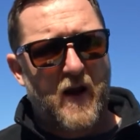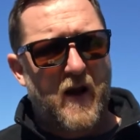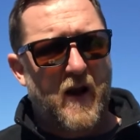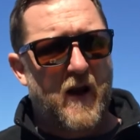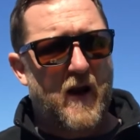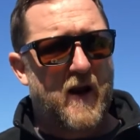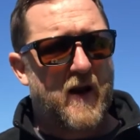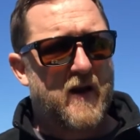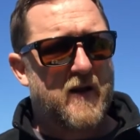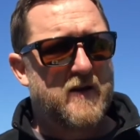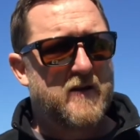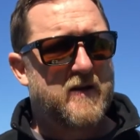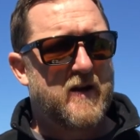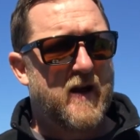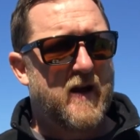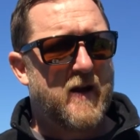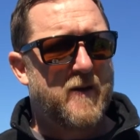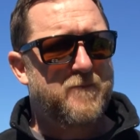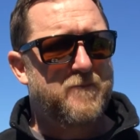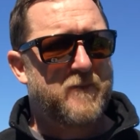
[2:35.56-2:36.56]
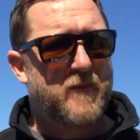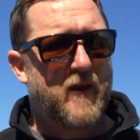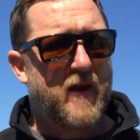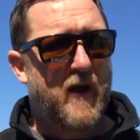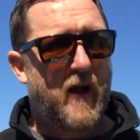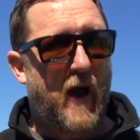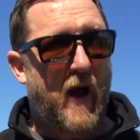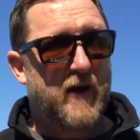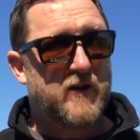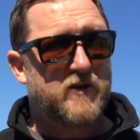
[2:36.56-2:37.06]
And
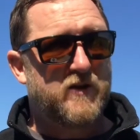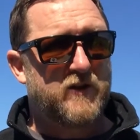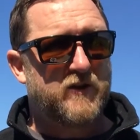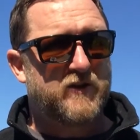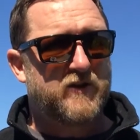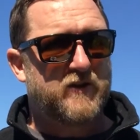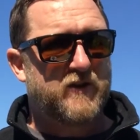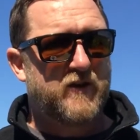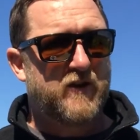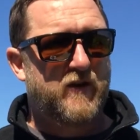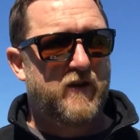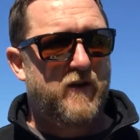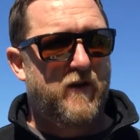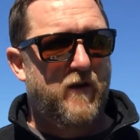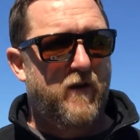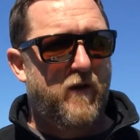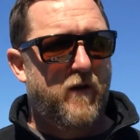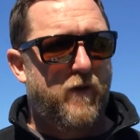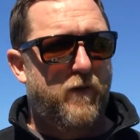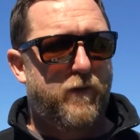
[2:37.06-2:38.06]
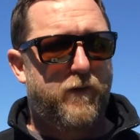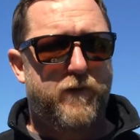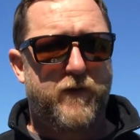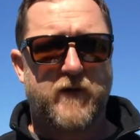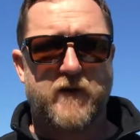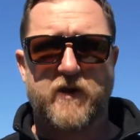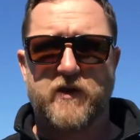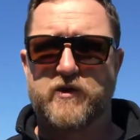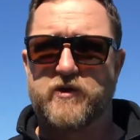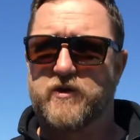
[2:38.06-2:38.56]
I just
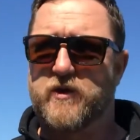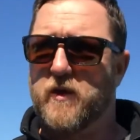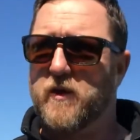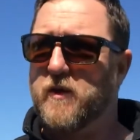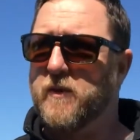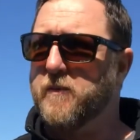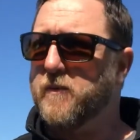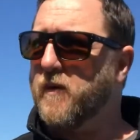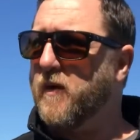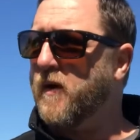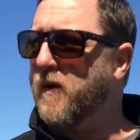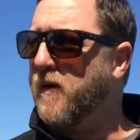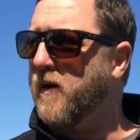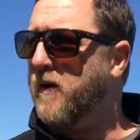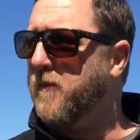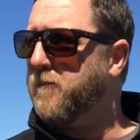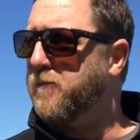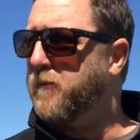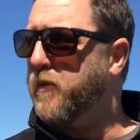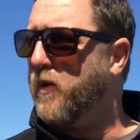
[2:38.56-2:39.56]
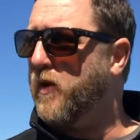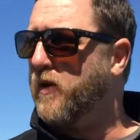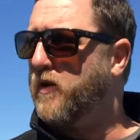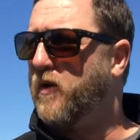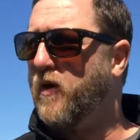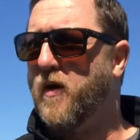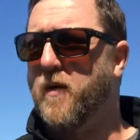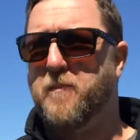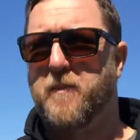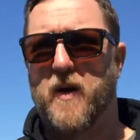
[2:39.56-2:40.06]
finished a book,
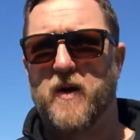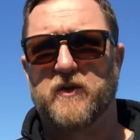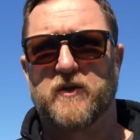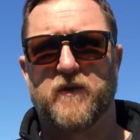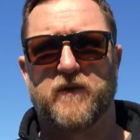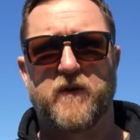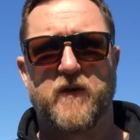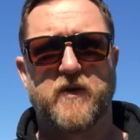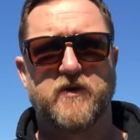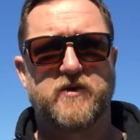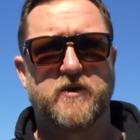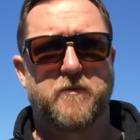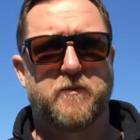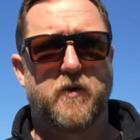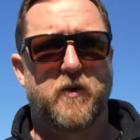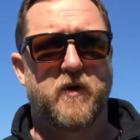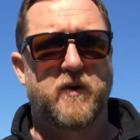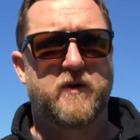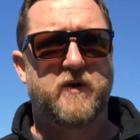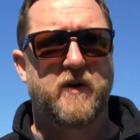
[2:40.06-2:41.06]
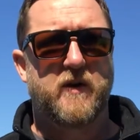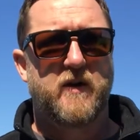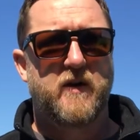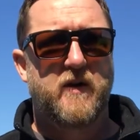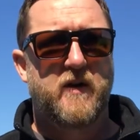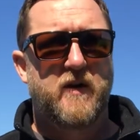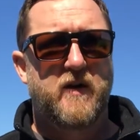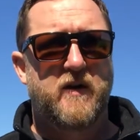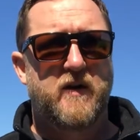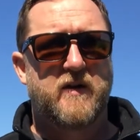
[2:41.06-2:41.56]
or about to finish a book,
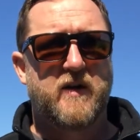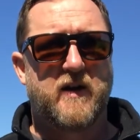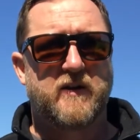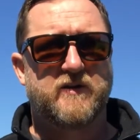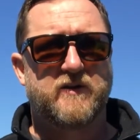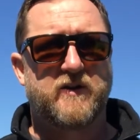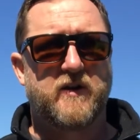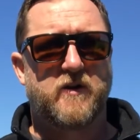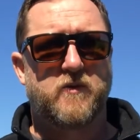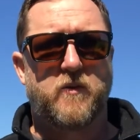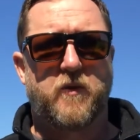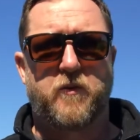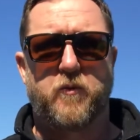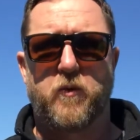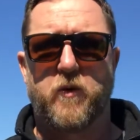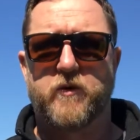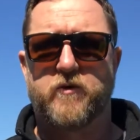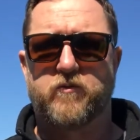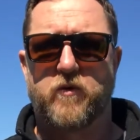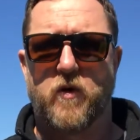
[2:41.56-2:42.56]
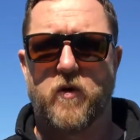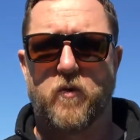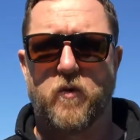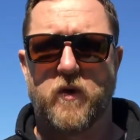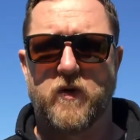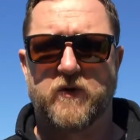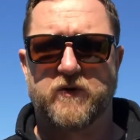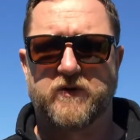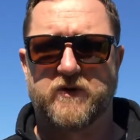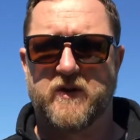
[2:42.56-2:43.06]
that's dealing with Woodrow
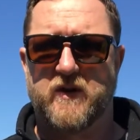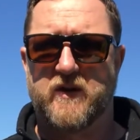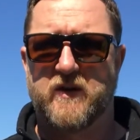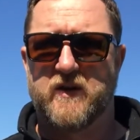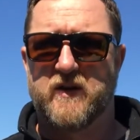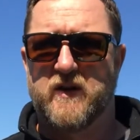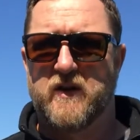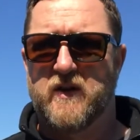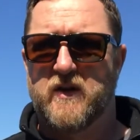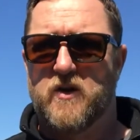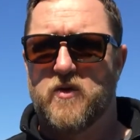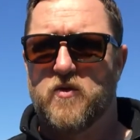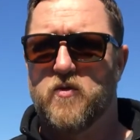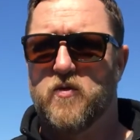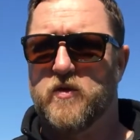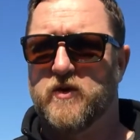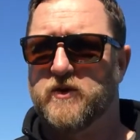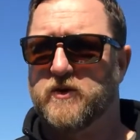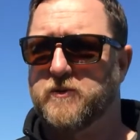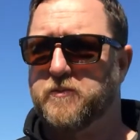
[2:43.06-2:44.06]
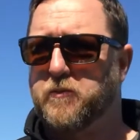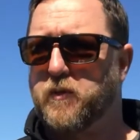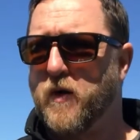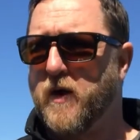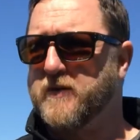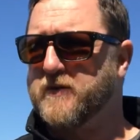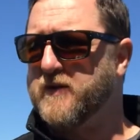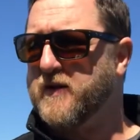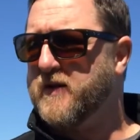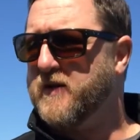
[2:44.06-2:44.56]
Wilson, who was
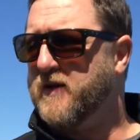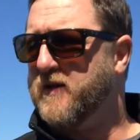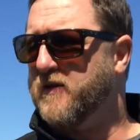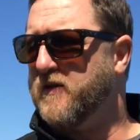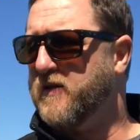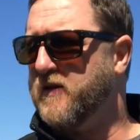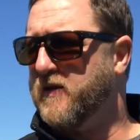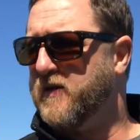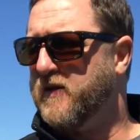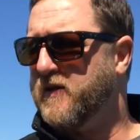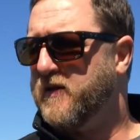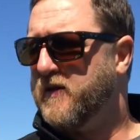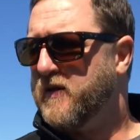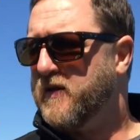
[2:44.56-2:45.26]
president in the